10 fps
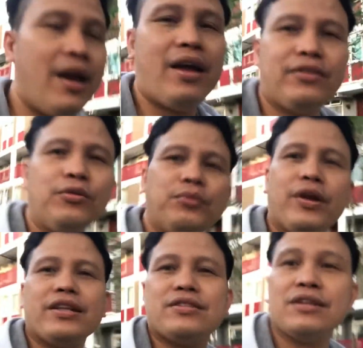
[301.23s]
And don't
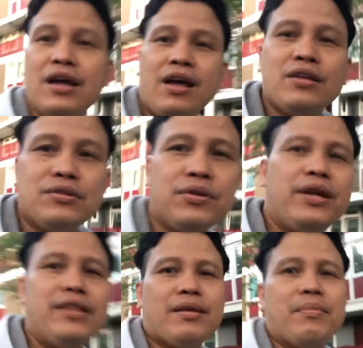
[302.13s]
forget to
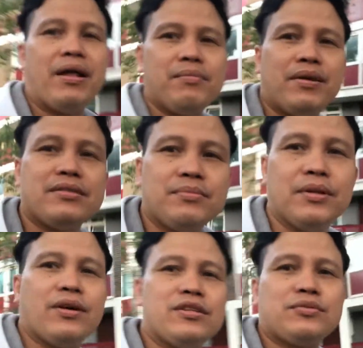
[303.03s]
hit the bell button below as